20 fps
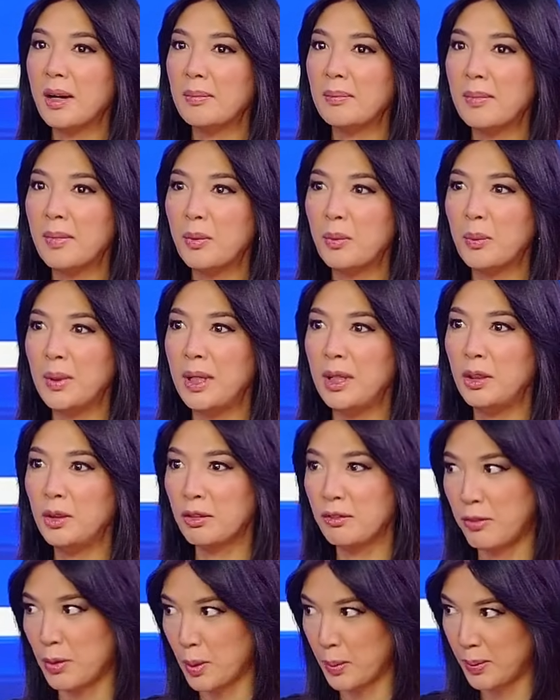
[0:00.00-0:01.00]
We
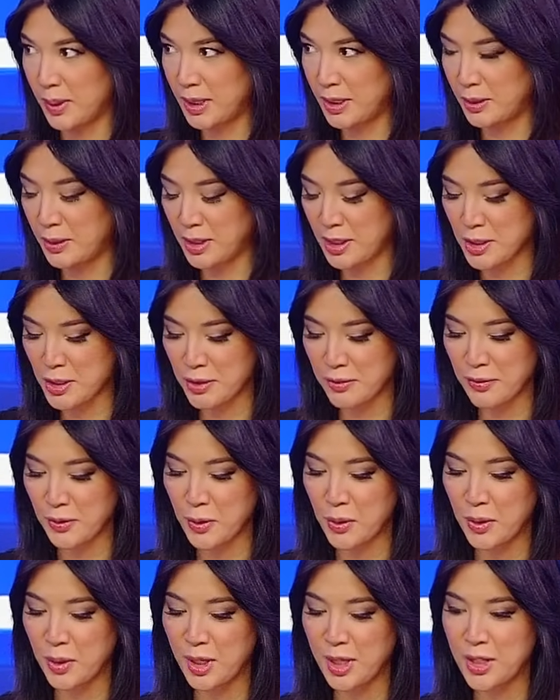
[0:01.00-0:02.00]
look forward to this, of
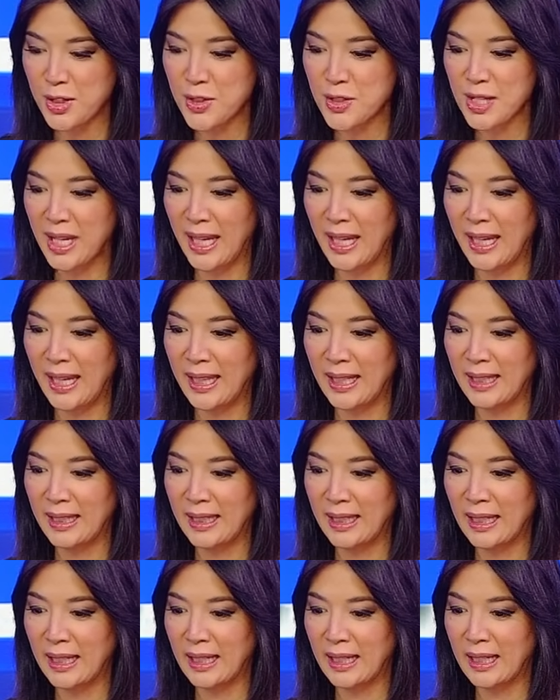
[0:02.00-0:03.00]
course,
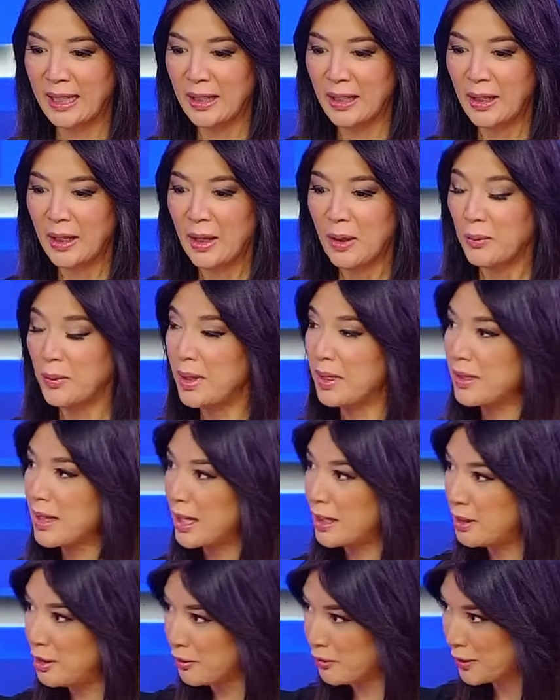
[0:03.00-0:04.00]
and we
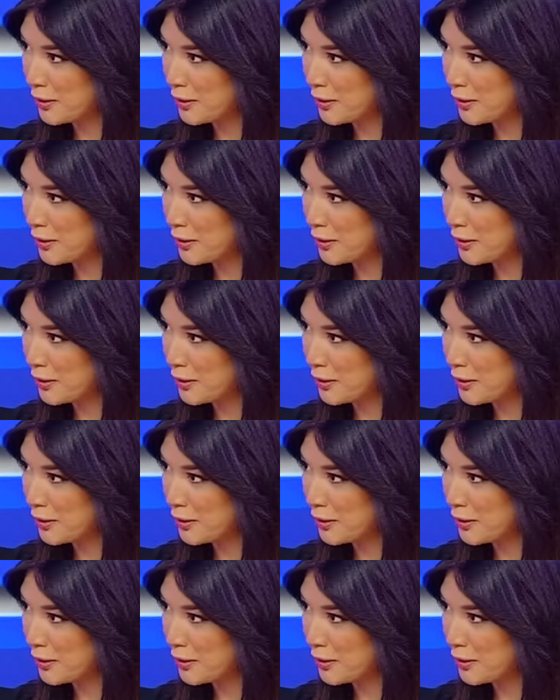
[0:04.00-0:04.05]
thank you for